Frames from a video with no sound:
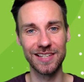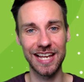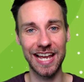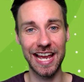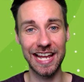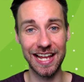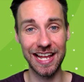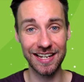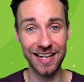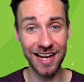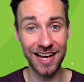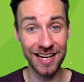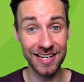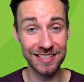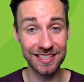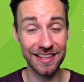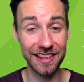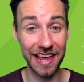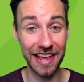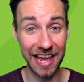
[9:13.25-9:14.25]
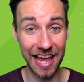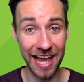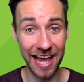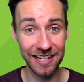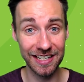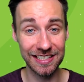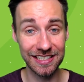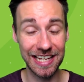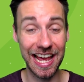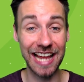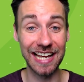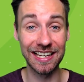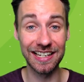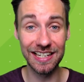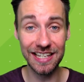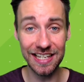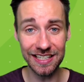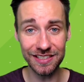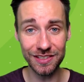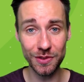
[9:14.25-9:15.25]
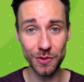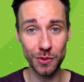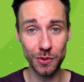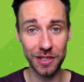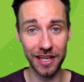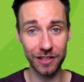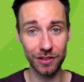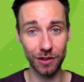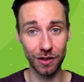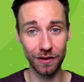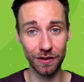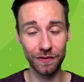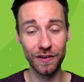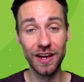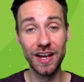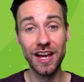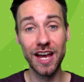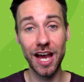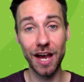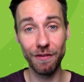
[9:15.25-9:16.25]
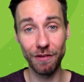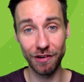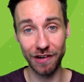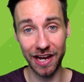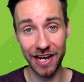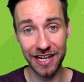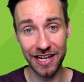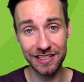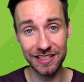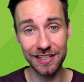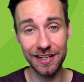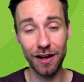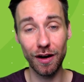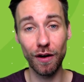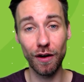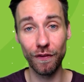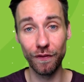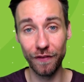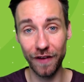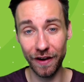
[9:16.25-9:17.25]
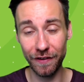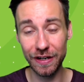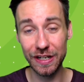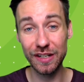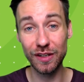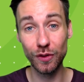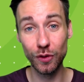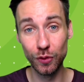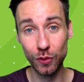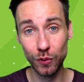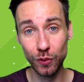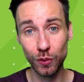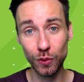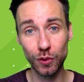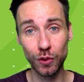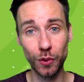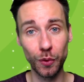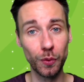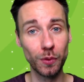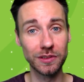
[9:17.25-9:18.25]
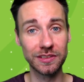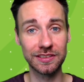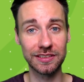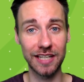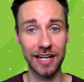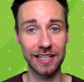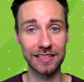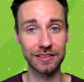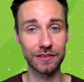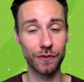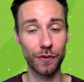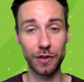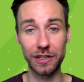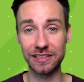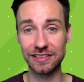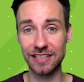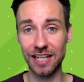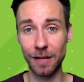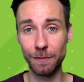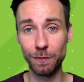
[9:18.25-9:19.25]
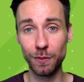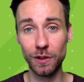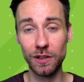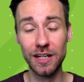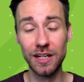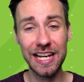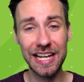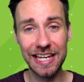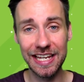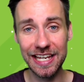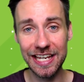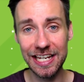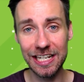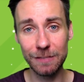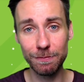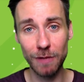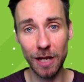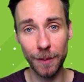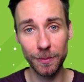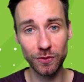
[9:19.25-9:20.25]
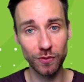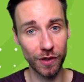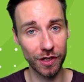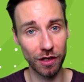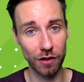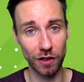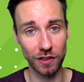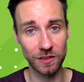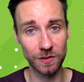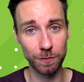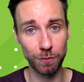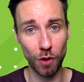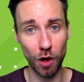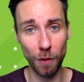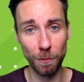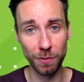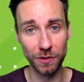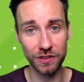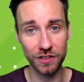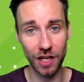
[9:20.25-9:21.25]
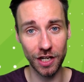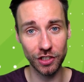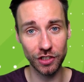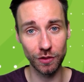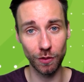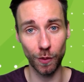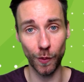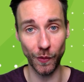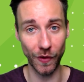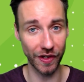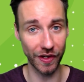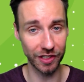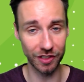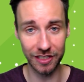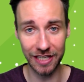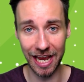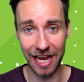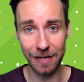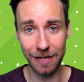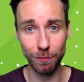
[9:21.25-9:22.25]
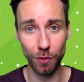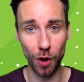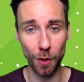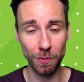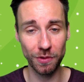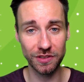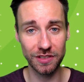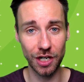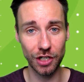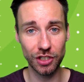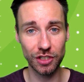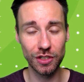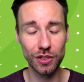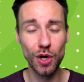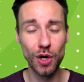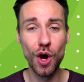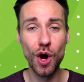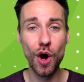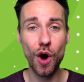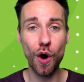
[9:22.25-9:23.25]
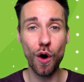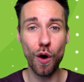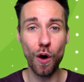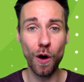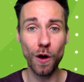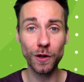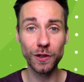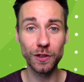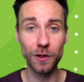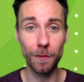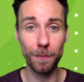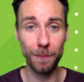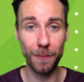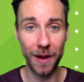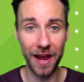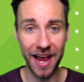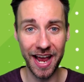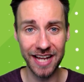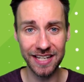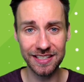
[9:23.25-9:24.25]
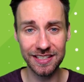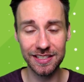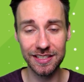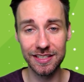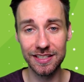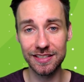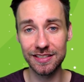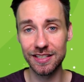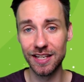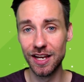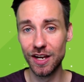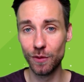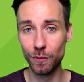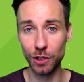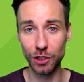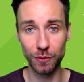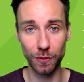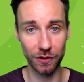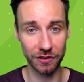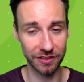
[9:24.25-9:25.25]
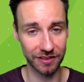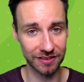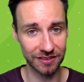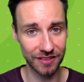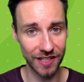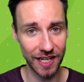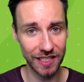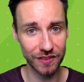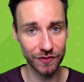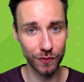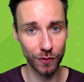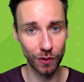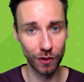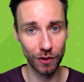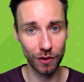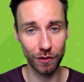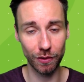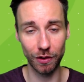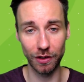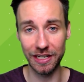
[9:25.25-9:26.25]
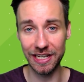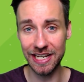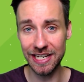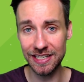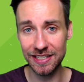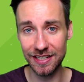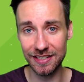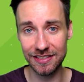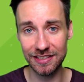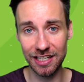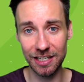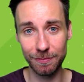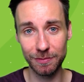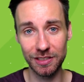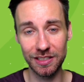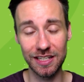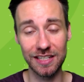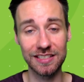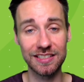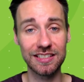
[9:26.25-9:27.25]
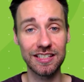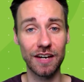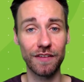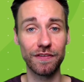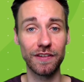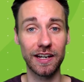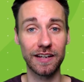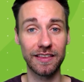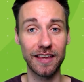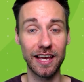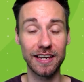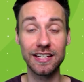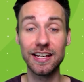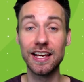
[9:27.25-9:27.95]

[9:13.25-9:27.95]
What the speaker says: And at last, they added, at least to kickoff, a variety of very new cool stats. For example, heat maps where you lost ball possession or where you gained ball possession, all your passes which were successful or intercepted and stuff like that.